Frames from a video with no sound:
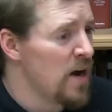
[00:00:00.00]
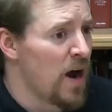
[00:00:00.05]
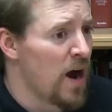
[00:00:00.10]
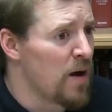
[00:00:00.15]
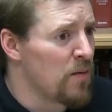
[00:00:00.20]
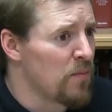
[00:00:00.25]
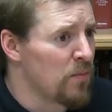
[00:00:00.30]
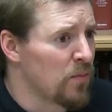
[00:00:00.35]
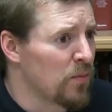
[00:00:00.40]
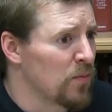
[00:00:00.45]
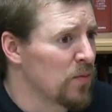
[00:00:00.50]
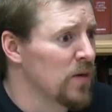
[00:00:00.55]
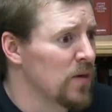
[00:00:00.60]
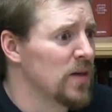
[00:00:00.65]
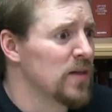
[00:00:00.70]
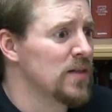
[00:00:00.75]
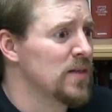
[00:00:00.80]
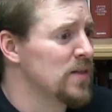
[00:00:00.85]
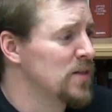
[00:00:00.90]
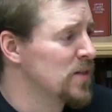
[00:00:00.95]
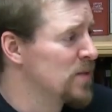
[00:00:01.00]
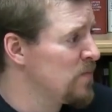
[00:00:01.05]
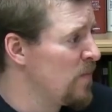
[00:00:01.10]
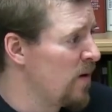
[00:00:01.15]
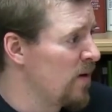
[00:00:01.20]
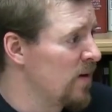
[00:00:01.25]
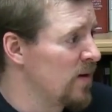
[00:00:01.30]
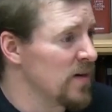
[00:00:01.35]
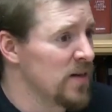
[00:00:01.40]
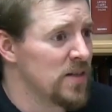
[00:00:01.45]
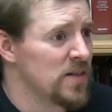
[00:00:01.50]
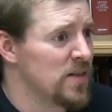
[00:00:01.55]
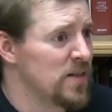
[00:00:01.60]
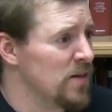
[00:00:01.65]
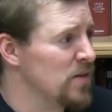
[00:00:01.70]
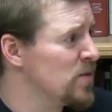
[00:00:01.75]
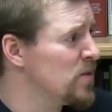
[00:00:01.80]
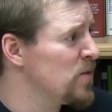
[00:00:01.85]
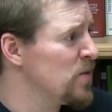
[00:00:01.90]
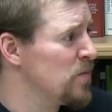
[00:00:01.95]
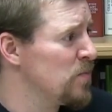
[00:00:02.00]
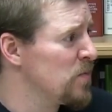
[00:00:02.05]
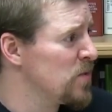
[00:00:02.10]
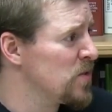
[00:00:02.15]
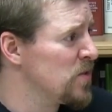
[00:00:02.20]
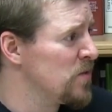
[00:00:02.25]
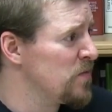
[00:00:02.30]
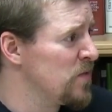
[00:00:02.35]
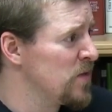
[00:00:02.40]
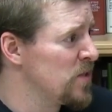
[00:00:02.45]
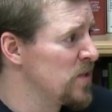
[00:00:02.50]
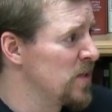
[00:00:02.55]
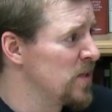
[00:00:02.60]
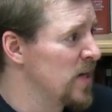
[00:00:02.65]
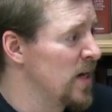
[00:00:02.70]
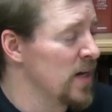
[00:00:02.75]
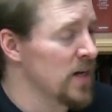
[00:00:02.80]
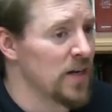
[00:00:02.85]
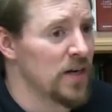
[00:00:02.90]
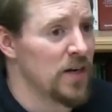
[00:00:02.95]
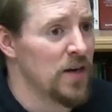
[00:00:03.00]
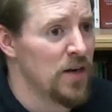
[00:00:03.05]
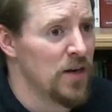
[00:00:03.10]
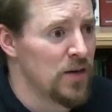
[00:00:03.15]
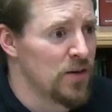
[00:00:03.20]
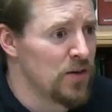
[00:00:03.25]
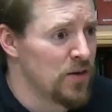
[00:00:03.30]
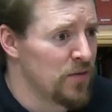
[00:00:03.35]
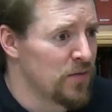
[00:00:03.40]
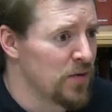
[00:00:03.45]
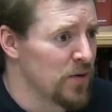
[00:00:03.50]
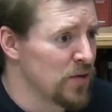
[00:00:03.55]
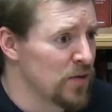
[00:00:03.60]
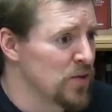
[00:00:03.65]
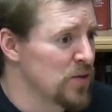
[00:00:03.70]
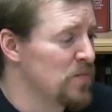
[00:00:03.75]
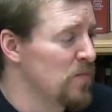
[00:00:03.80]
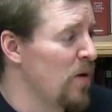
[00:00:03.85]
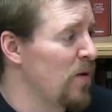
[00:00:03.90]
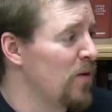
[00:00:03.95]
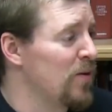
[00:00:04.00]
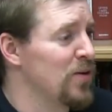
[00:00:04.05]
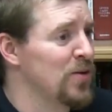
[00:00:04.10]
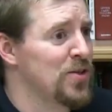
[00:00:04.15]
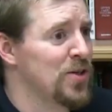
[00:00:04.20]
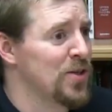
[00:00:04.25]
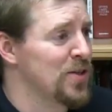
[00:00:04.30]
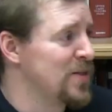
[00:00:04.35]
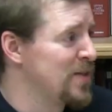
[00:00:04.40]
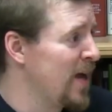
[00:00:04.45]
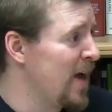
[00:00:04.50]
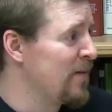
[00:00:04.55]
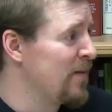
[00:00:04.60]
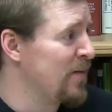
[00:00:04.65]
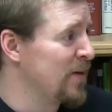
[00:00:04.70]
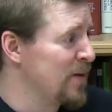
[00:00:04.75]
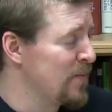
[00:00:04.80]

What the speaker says: that will help you to promote strategic, self-aware, and flexible learning in your